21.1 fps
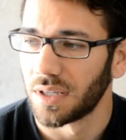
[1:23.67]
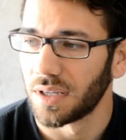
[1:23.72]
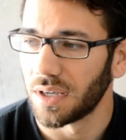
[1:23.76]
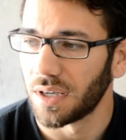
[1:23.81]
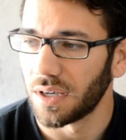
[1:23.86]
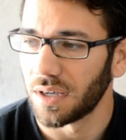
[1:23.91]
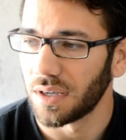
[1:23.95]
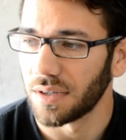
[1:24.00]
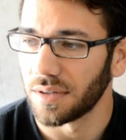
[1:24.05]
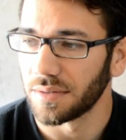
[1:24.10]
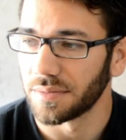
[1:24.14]

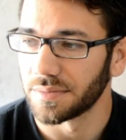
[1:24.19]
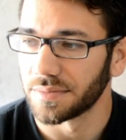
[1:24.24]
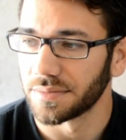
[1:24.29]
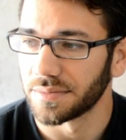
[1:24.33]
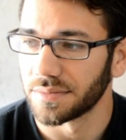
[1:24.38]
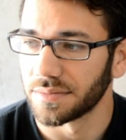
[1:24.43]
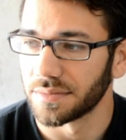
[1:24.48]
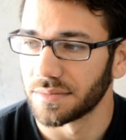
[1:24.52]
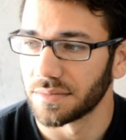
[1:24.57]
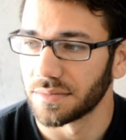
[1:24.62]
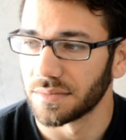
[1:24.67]
And
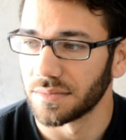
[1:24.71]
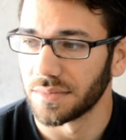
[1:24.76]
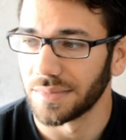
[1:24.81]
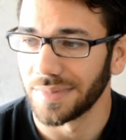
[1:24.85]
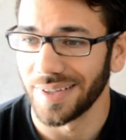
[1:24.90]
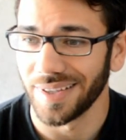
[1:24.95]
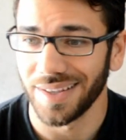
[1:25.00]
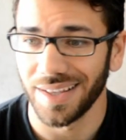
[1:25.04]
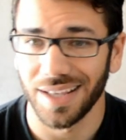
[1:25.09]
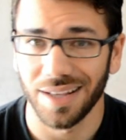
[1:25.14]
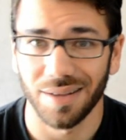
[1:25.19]

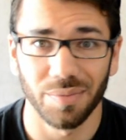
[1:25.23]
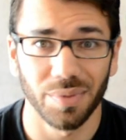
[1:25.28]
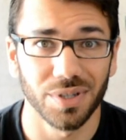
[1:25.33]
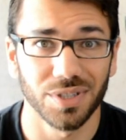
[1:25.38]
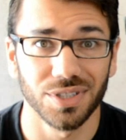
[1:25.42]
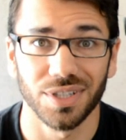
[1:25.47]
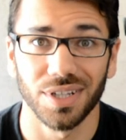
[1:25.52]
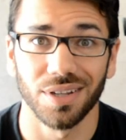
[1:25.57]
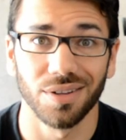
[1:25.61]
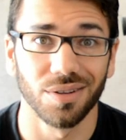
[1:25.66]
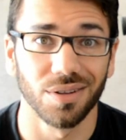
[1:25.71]
then a bunch
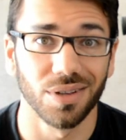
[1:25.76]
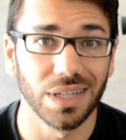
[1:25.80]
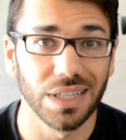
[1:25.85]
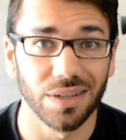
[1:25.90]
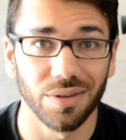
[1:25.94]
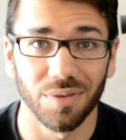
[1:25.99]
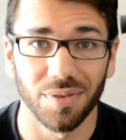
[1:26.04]
of little